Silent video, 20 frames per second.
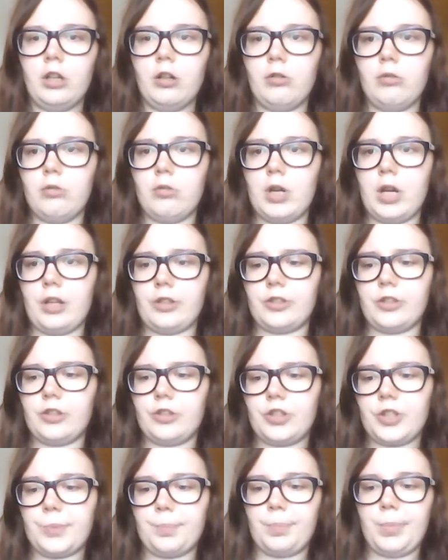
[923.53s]
who had
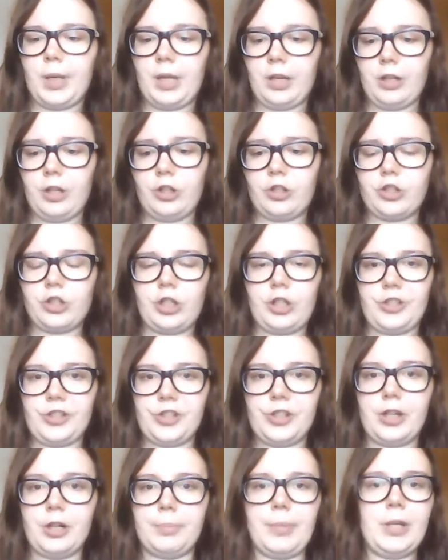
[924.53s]
Spanish as
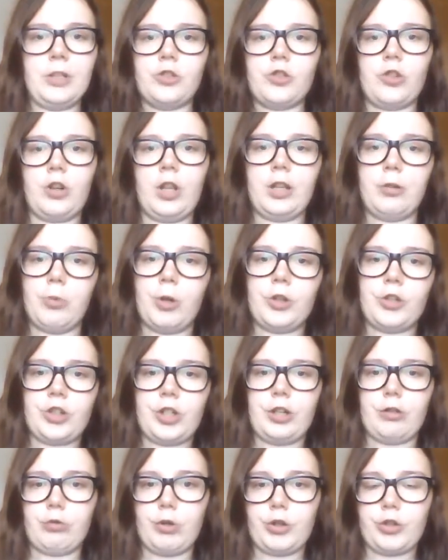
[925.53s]
their major language
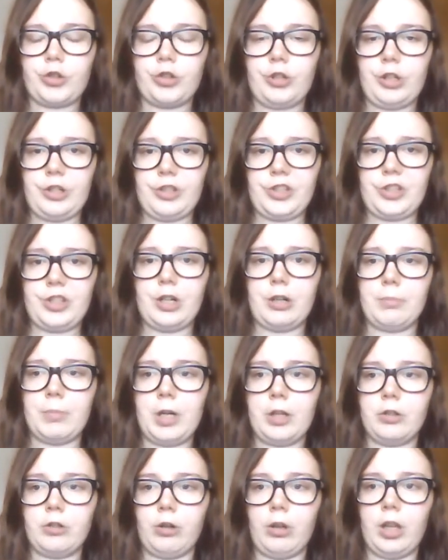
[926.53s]
and Russian as their
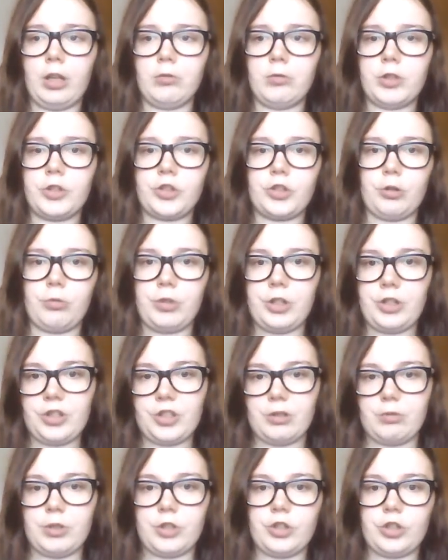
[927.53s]
minor language, so they
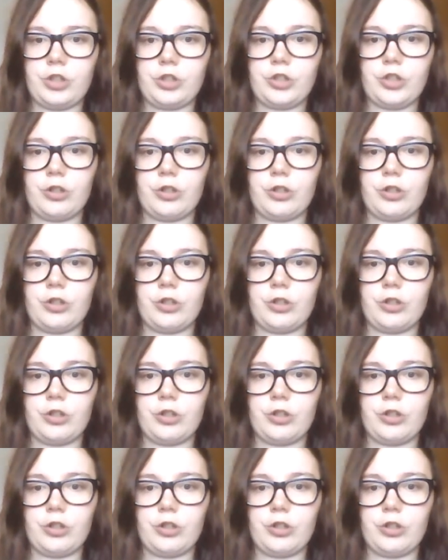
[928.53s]
switched it.